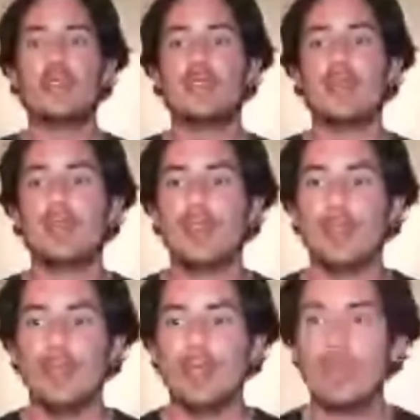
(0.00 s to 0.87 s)
Some of
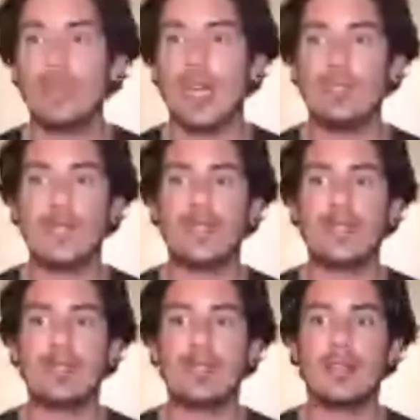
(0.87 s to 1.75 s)
you have
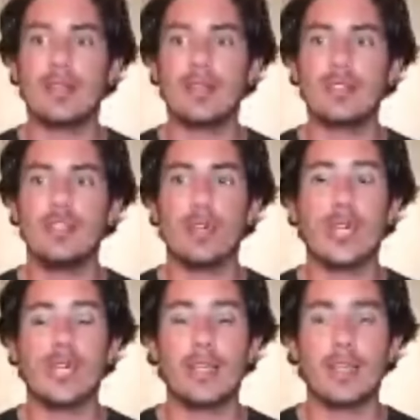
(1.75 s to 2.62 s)
been
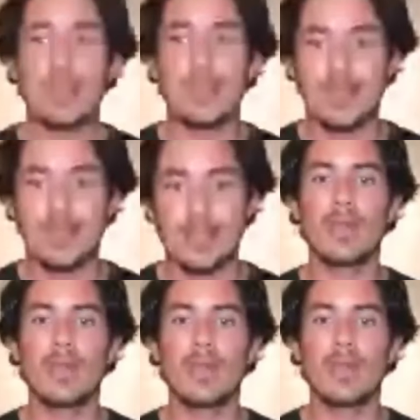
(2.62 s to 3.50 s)
joining us
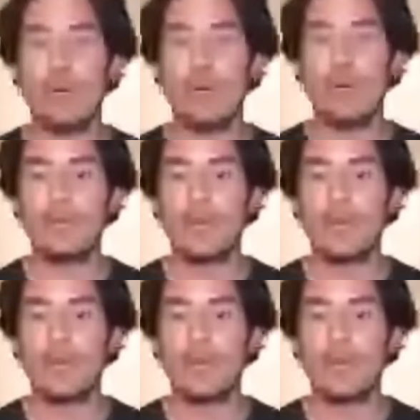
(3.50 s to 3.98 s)
now,